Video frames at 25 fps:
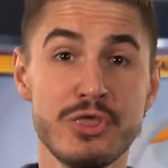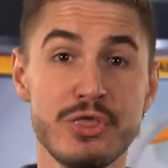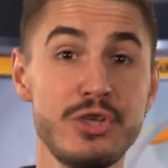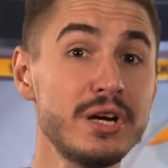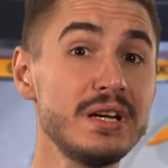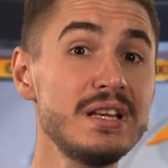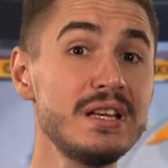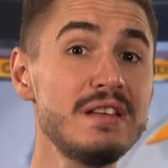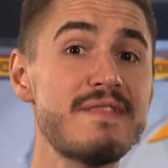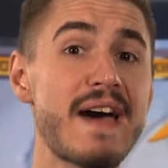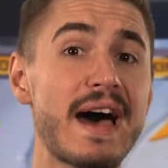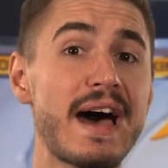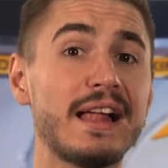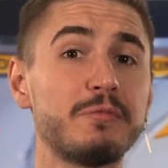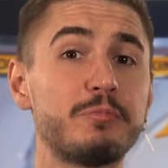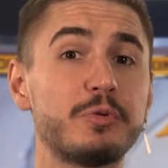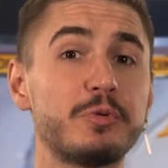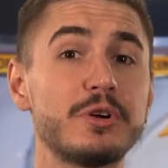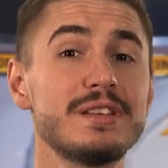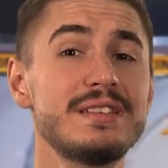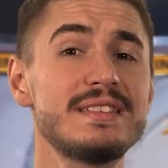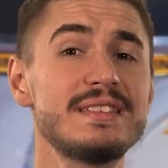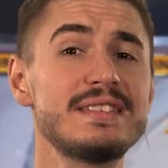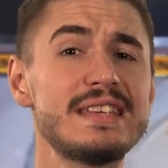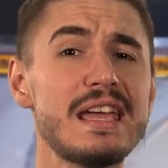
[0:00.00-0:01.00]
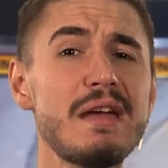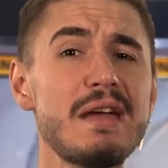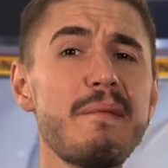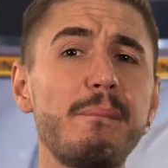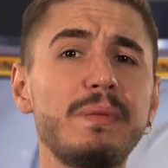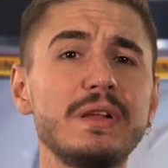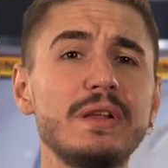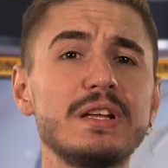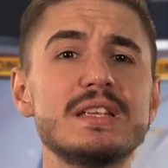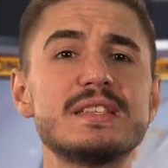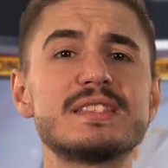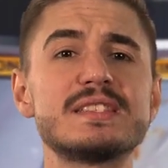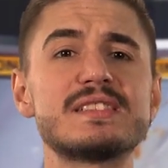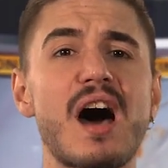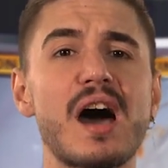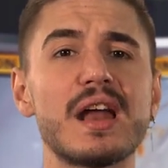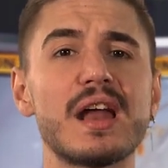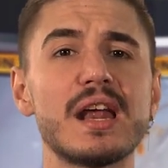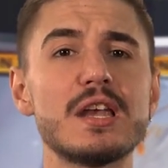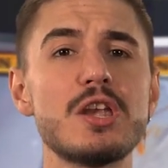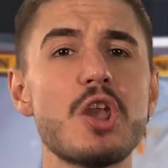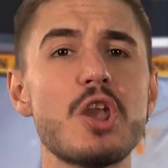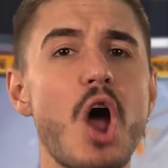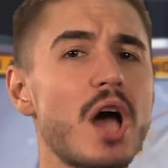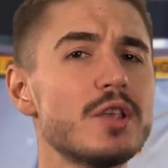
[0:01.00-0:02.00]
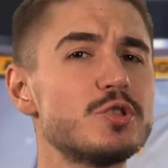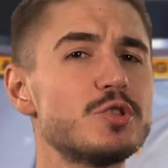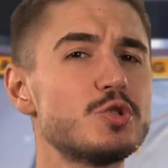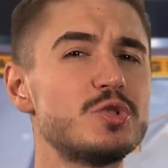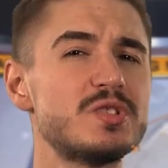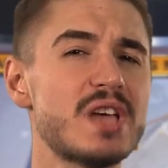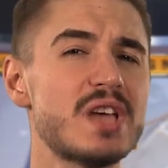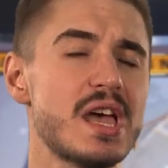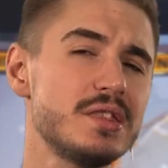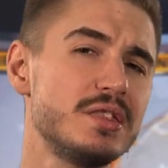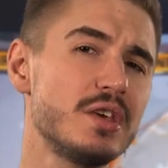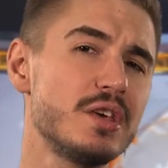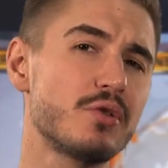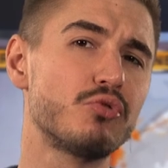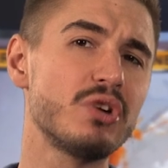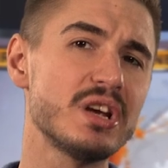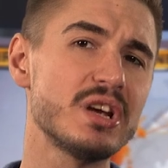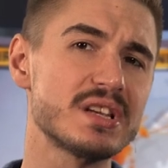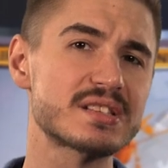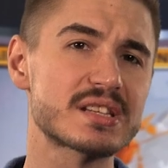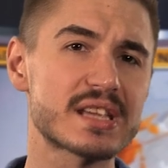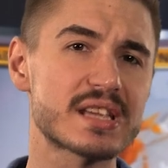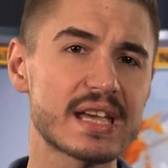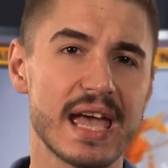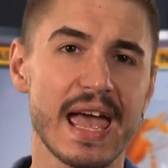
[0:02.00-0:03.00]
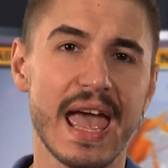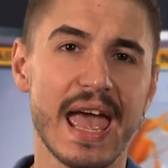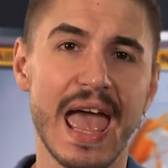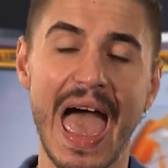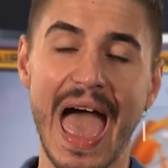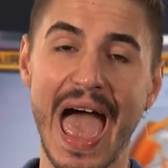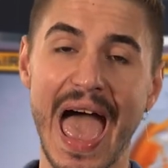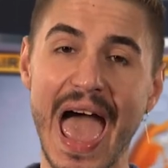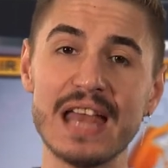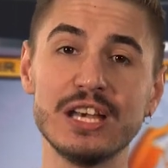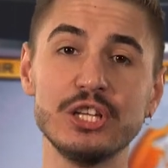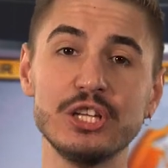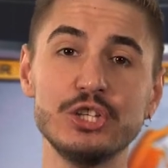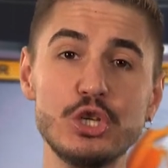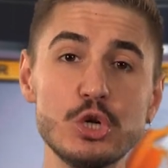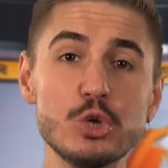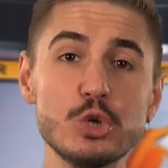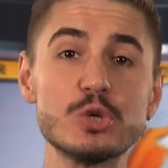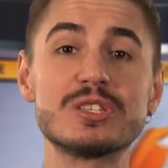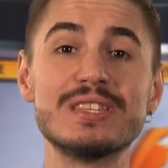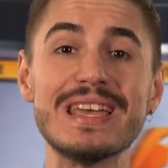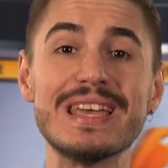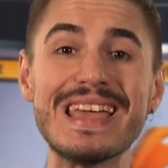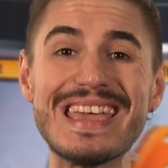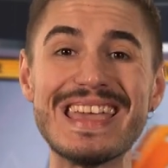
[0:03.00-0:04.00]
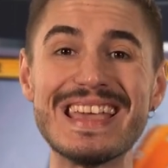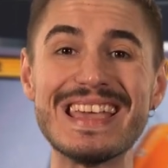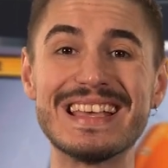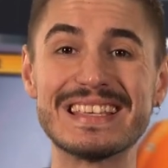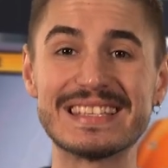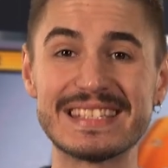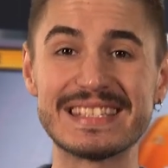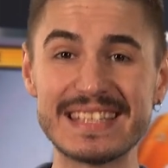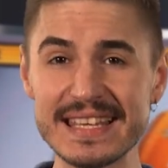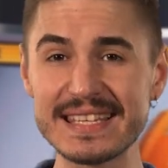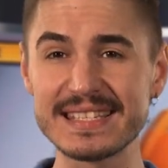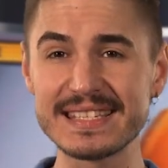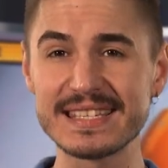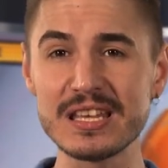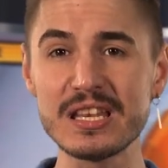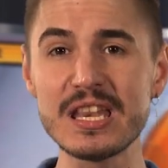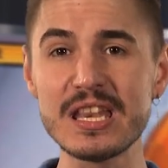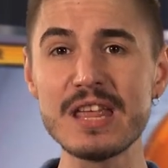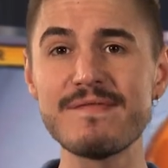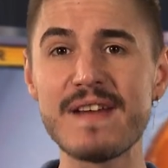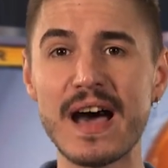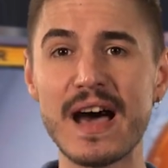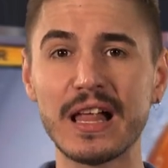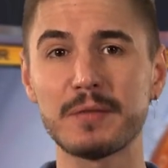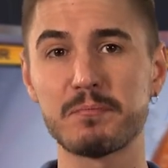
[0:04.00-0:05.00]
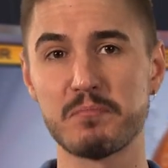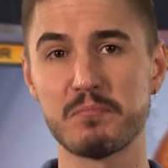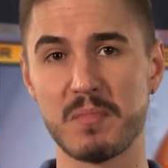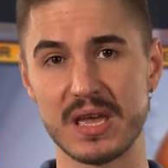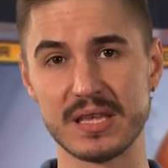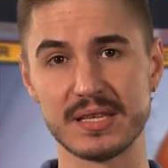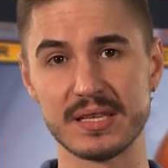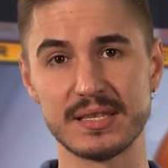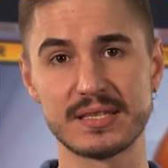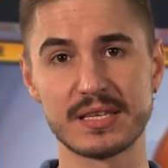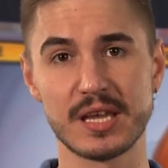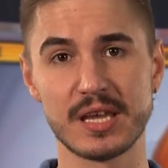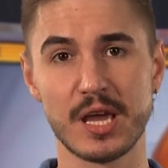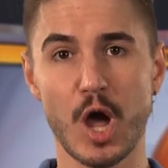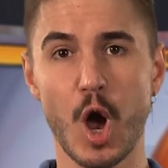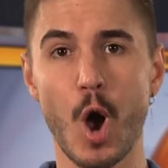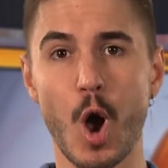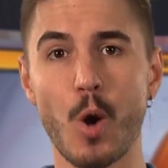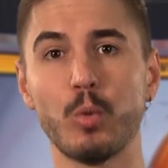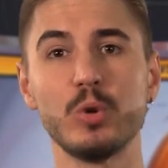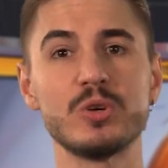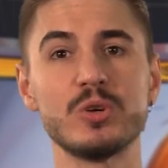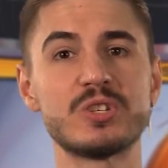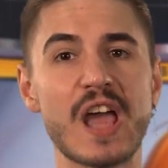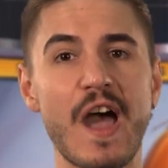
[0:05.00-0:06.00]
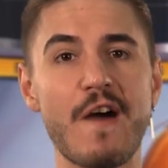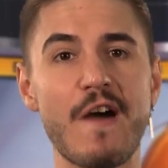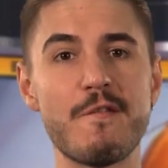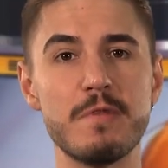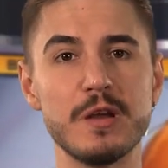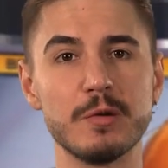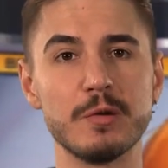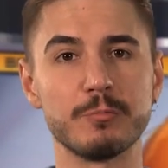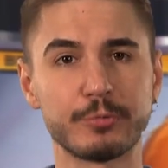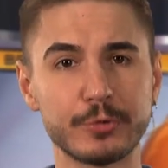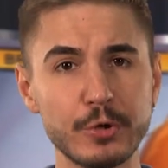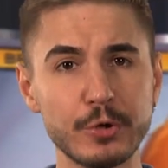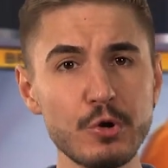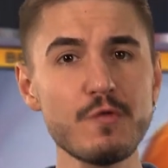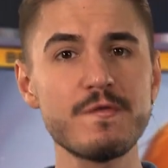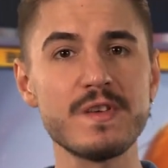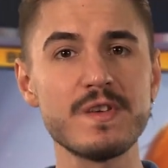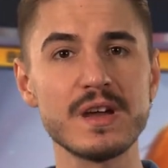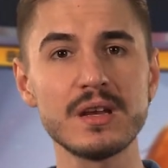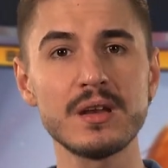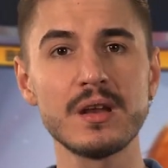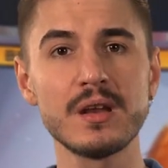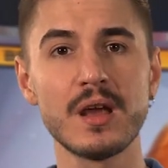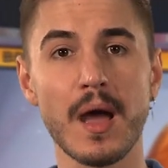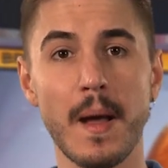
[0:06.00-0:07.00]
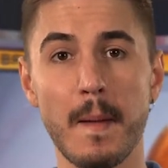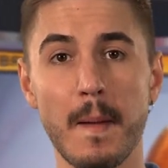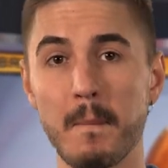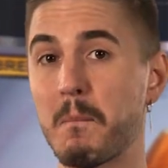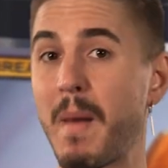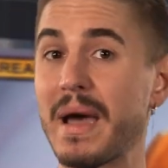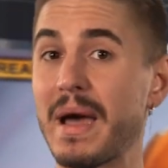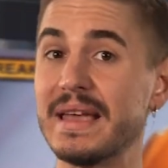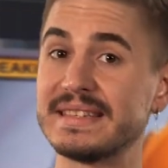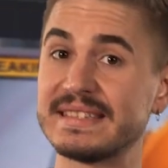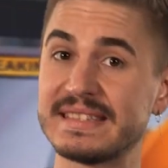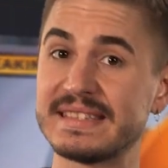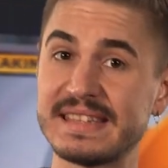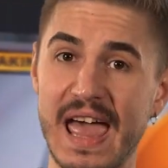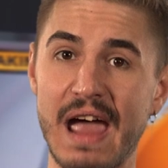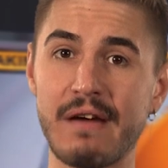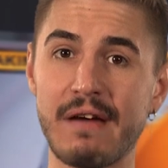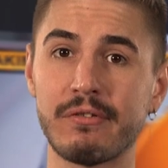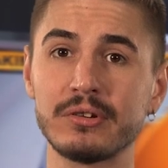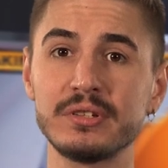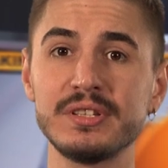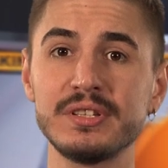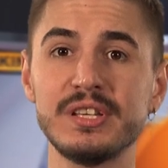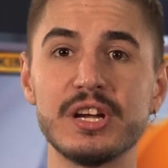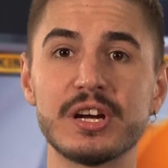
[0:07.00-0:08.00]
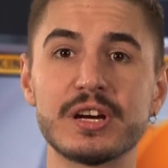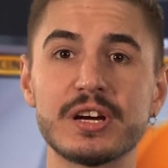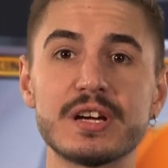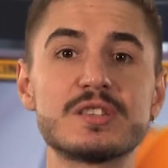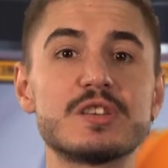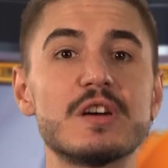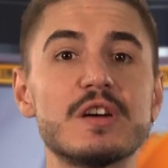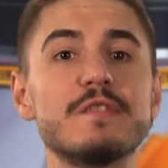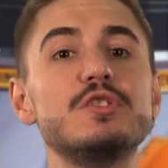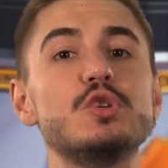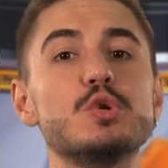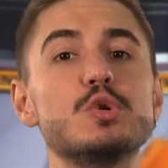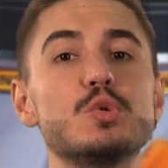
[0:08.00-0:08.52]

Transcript: Their developers simply decided not to take the risk and use the existing developments, which have been proven by several years of